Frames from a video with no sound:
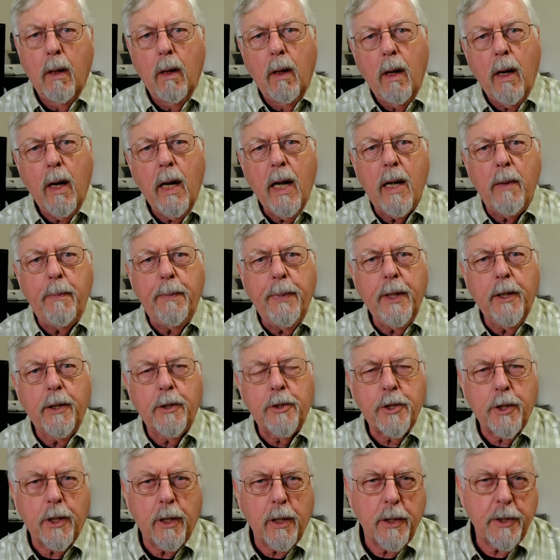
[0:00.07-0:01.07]
Hi, Peter
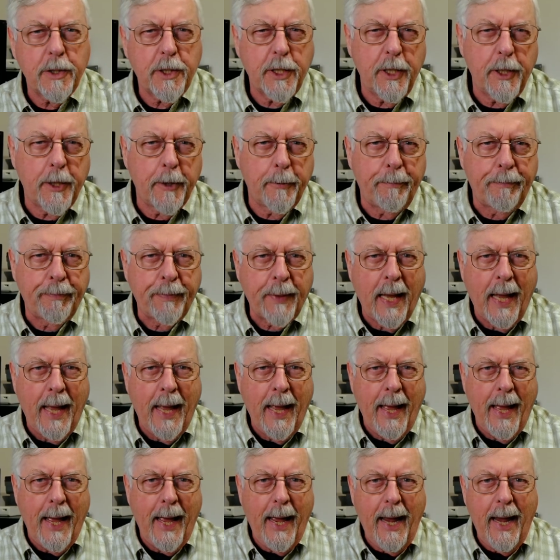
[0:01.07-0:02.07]
Charles here.
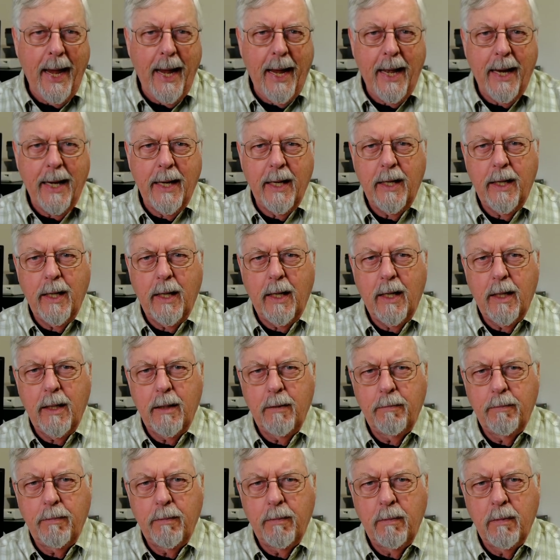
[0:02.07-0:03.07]
And I
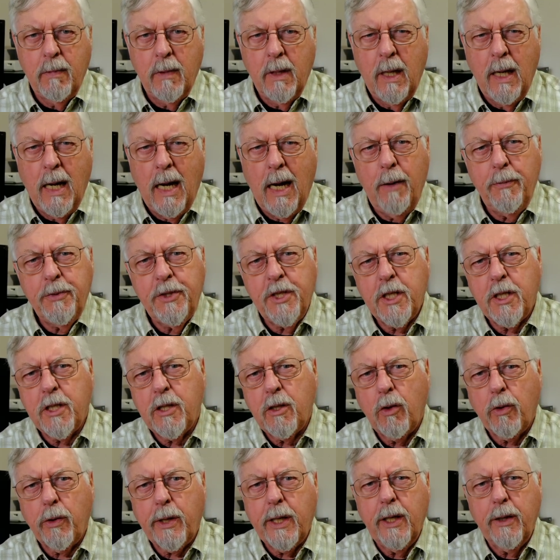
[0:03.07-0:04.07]
was
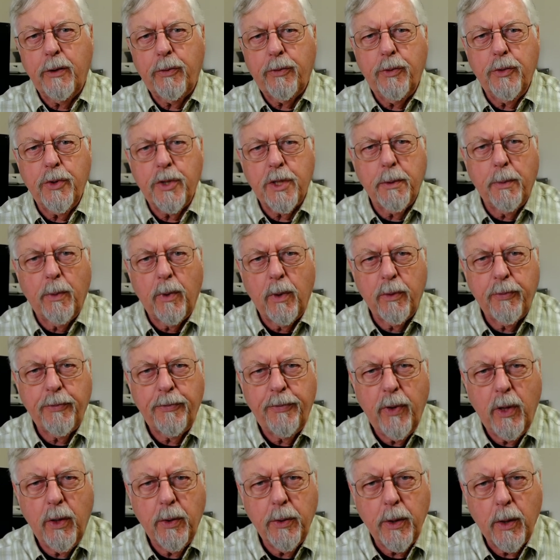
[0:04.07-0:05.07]
just looking through some old
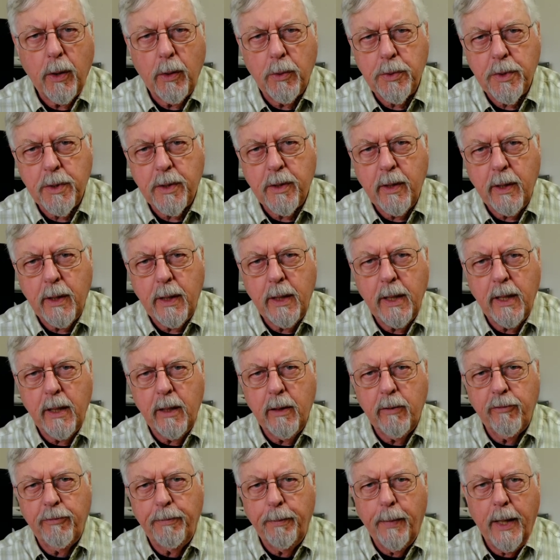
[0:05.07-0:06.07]
photos,
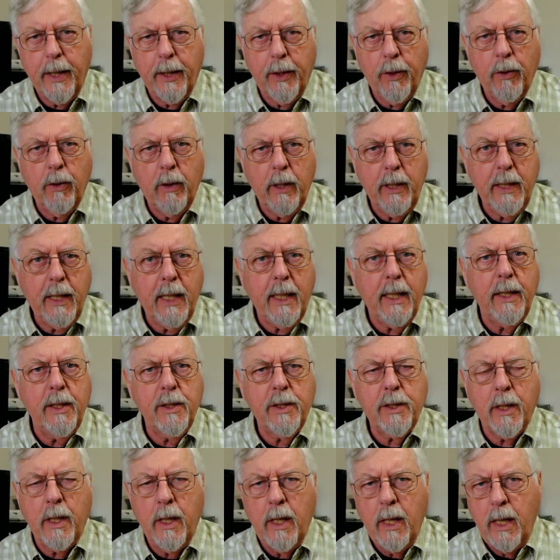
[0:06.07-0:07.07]
thinking of my early
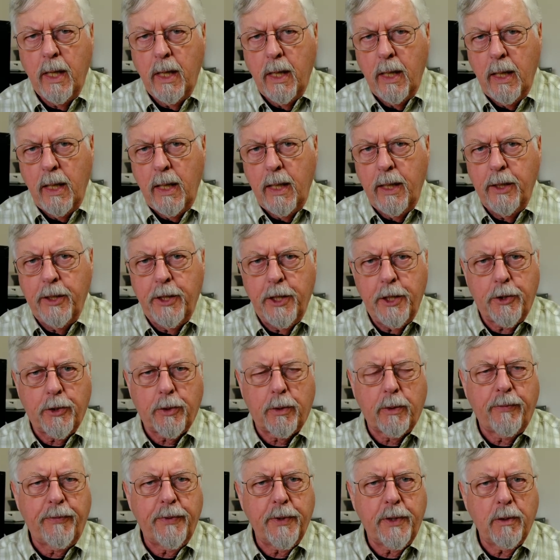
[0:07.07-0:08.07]
days in
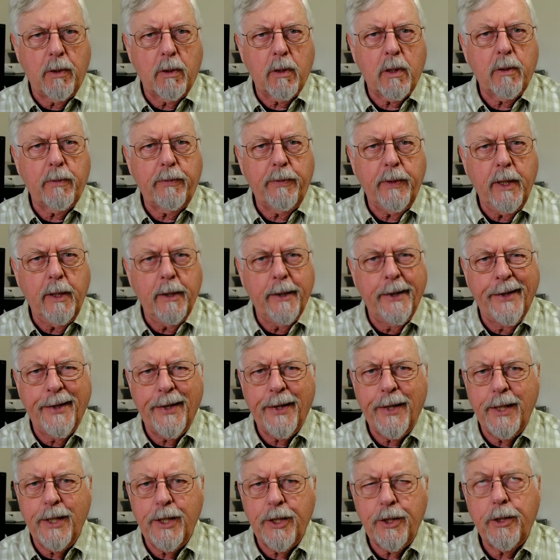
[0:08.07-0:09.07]
digital photography. And
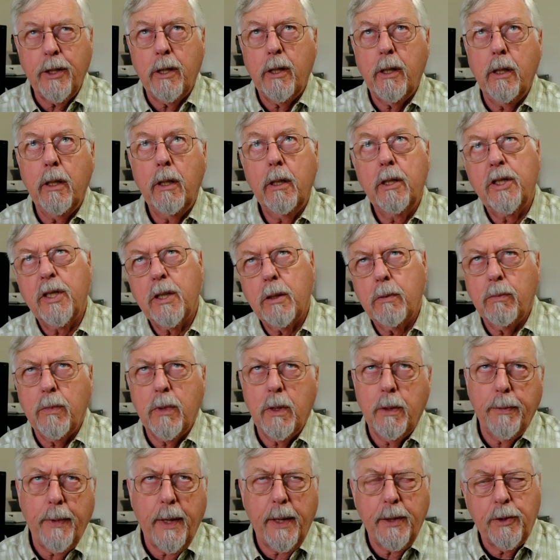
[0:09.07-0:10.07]
I started
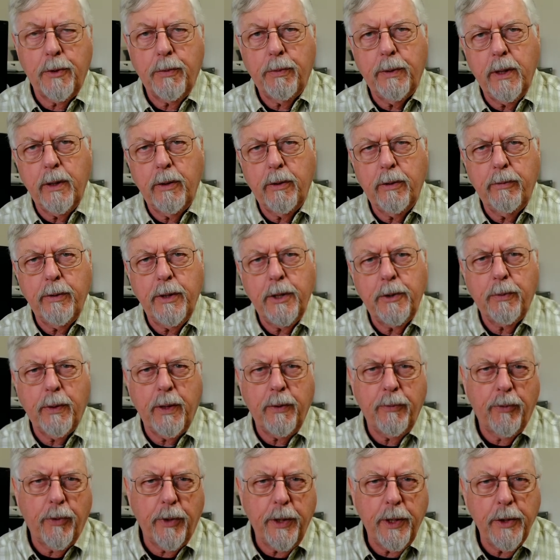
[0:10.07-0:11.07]
somewhere about 23,
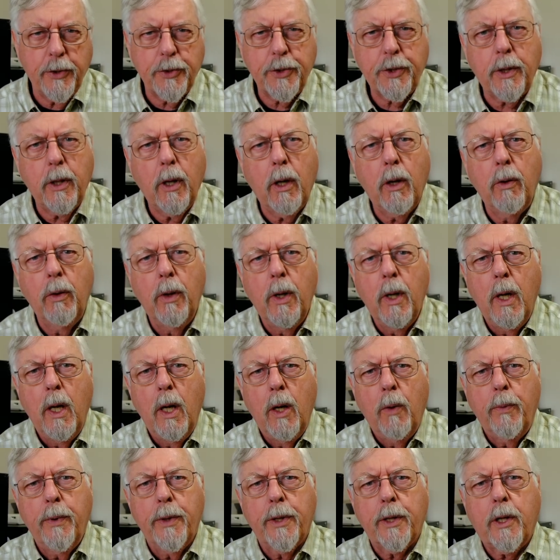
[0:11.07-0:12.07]
24 years ago
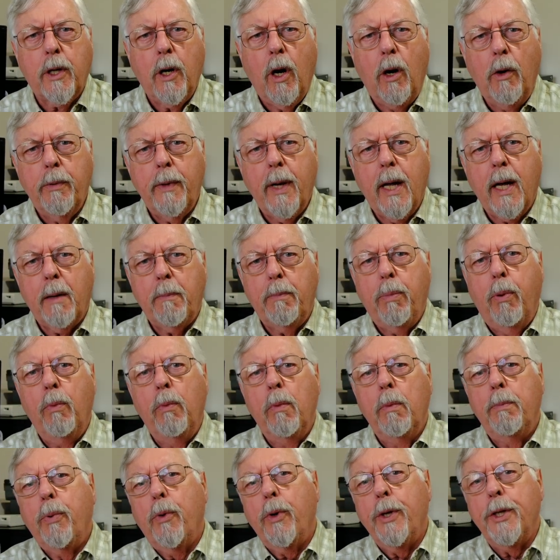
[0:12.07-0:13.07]
with a Kodak
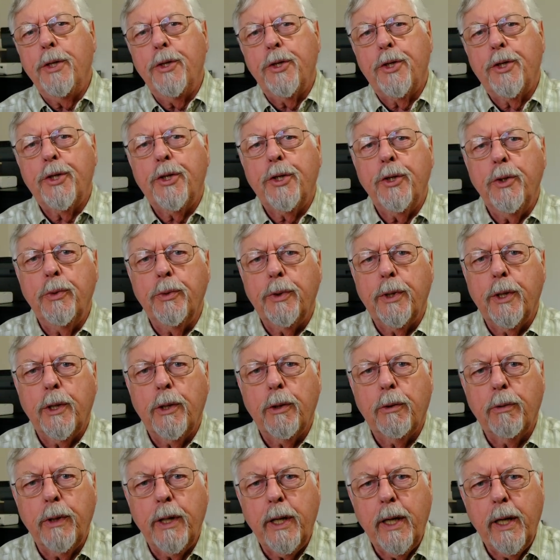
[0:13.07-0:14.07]
point and shoot
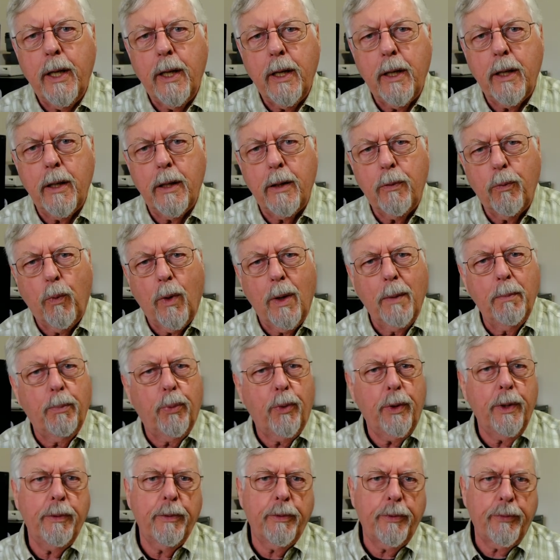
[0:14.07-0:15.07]
that only had
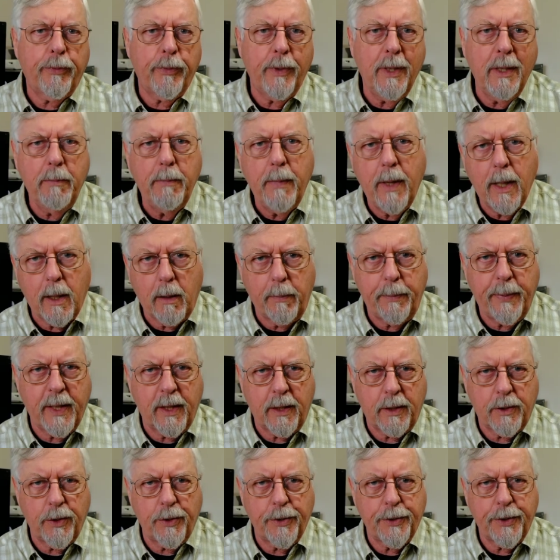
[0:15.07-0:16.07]
1.3
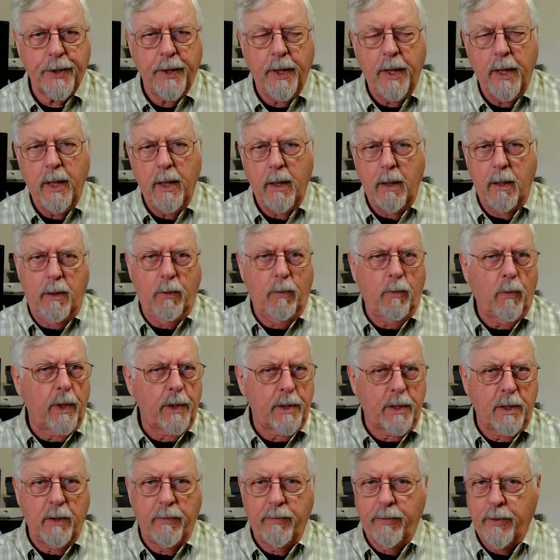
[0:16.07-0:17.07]
megapixels. It
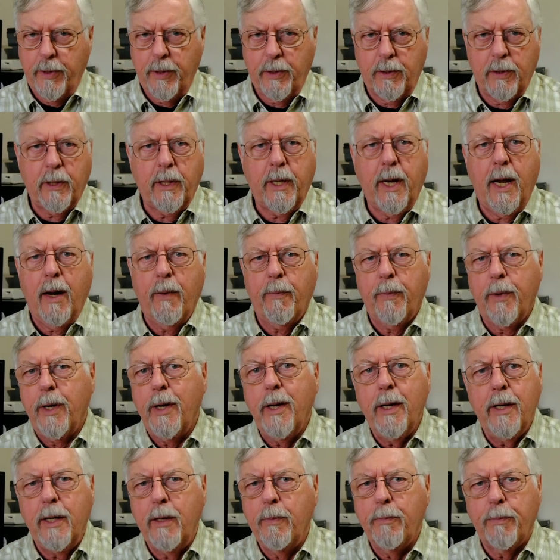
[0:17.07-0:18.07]
wasn't a very good camera
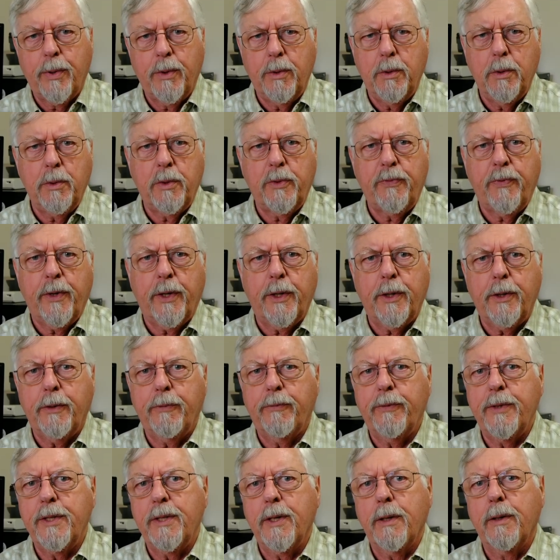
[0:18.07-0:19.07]
and it didn't produce very
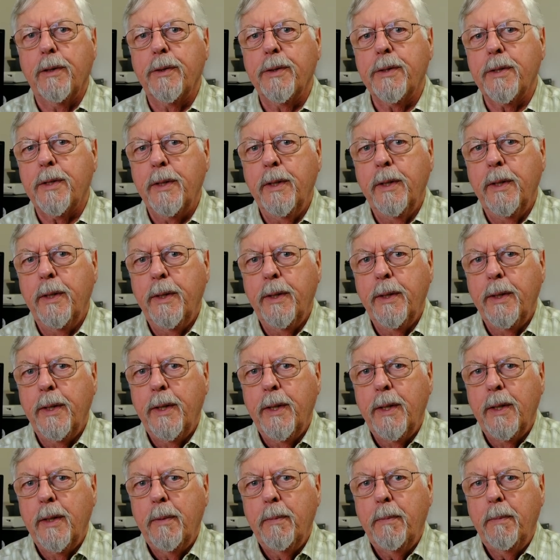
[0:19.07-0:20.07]
good results.
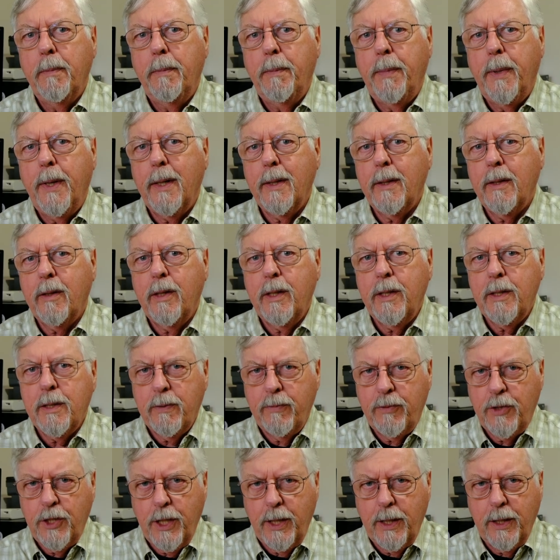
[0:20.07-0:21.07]
But things
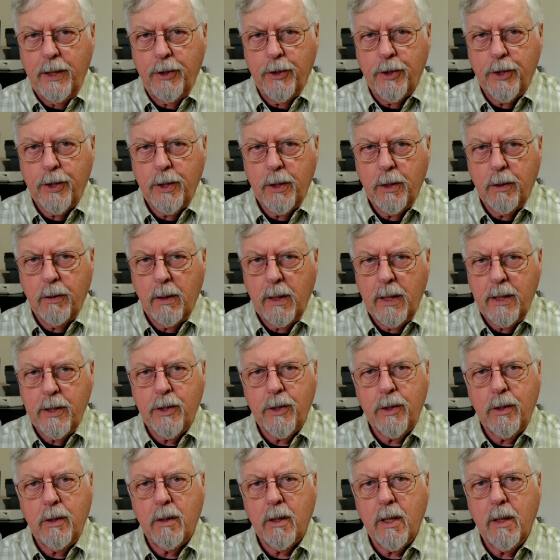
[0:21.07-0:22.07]
have changed. So
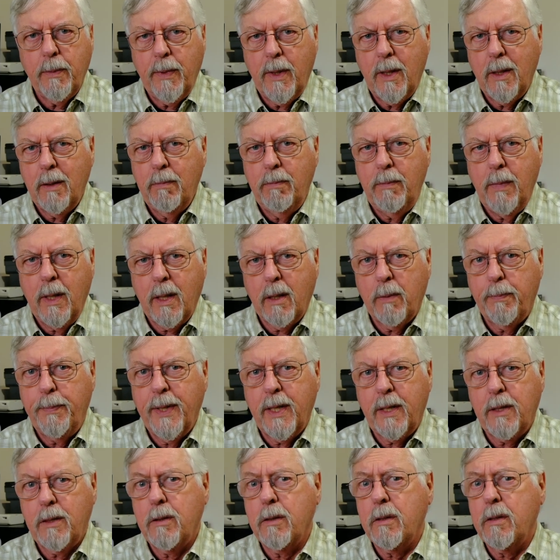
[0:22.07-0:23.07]
let's talk about
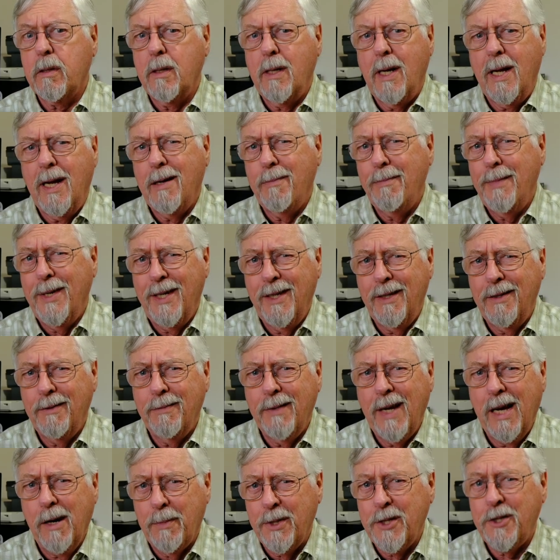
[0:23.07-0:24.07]
megapixels and how
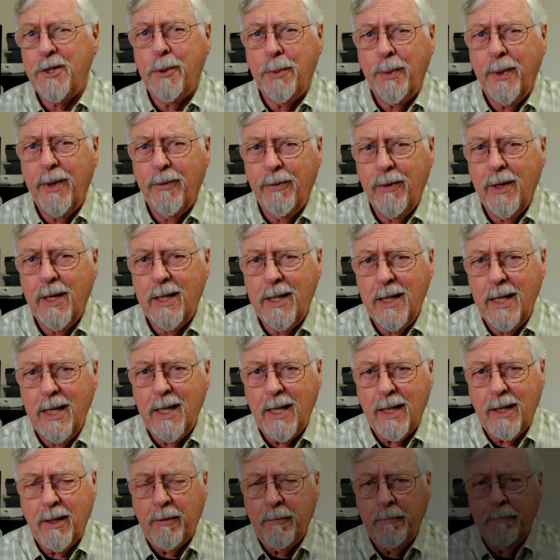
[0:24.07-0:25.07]
much do we really need.